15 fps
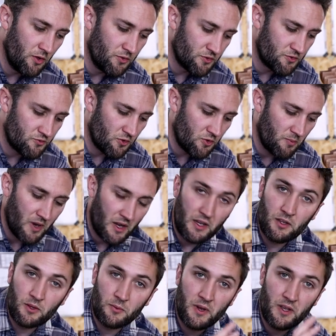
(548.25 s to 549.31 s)
on the strong back
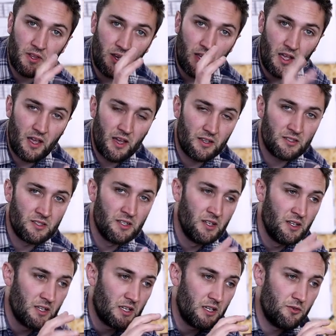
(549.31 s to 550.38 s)
in the way that it has
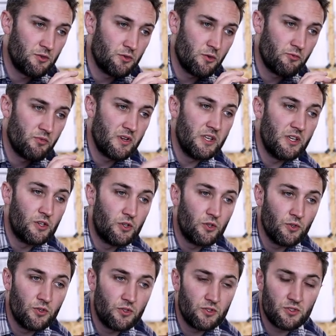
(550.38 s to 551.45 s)
gives you a really
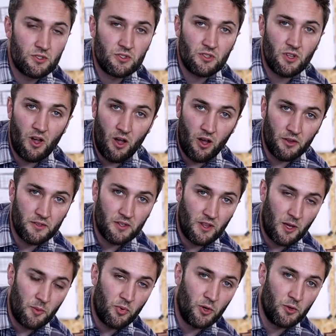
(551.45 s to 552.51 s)
good start to
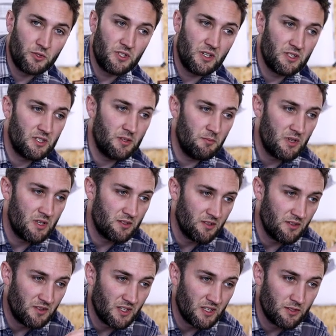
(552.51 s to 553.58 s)
that process. It means
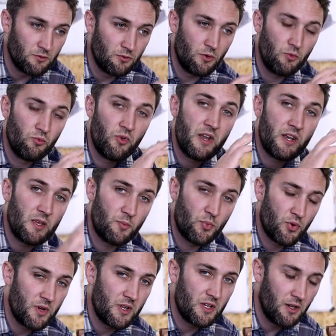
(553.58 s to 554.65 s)
that things were already
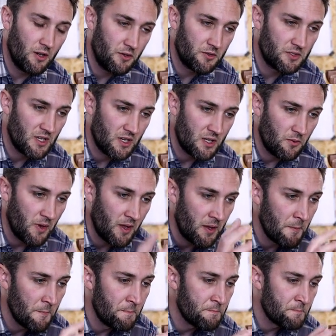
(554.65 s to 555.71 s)
pretty close anyway,
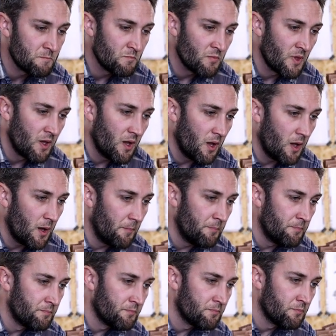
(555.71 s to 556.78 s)
um,
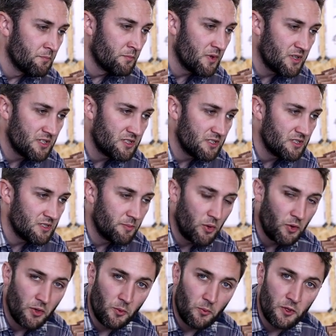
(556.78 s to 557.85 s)
but this is the
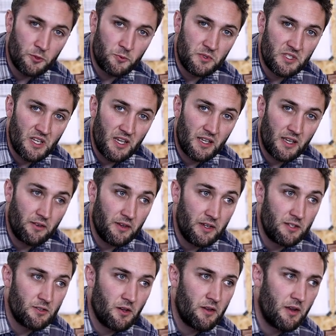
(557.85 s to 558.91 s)
point at which we take out
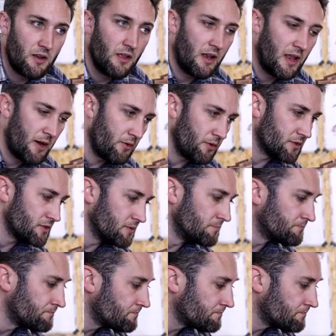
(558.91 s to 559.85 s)
any tiny little errors.